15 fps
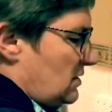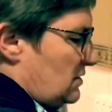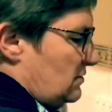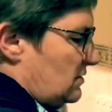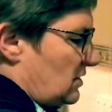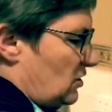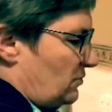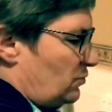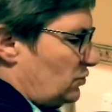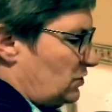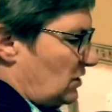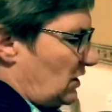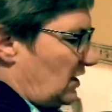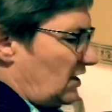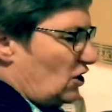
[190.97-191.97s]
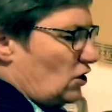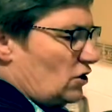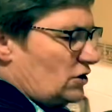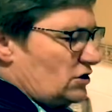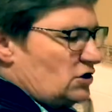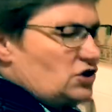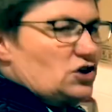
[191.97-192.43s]
Then I put the lid
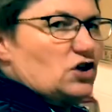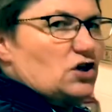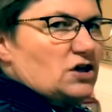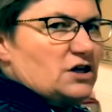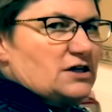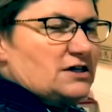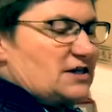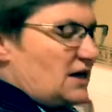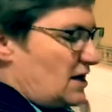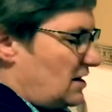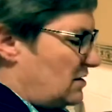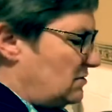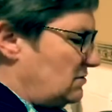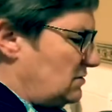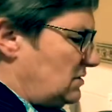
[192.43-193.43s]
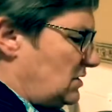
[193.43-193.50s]
on, turn it down,